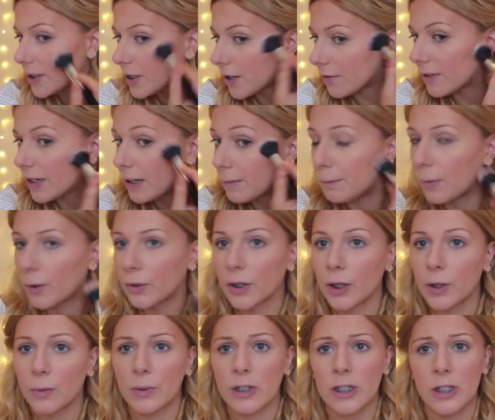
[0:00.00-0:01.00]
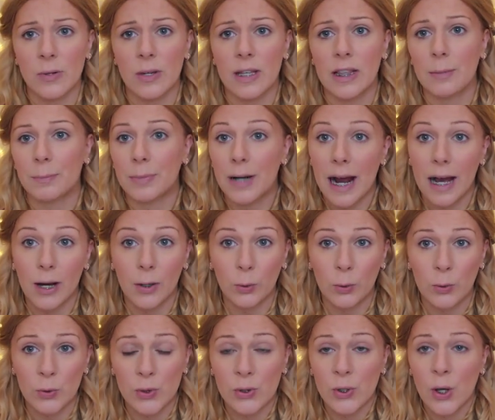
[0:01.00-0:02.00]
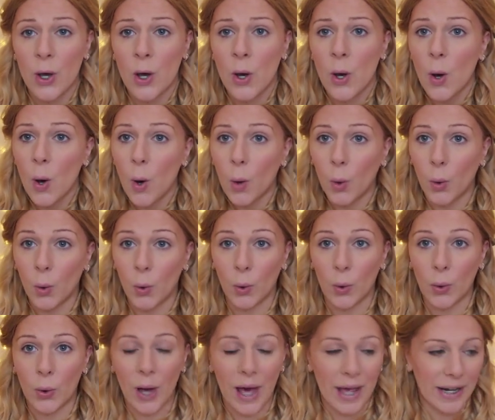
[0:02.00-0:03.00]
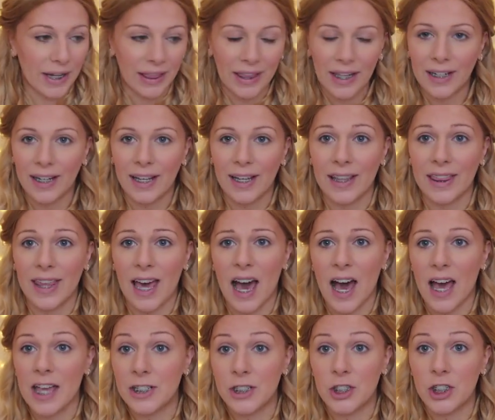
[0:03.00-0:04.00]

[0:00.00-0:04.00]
I don't really bother with doing the brows or anything like that.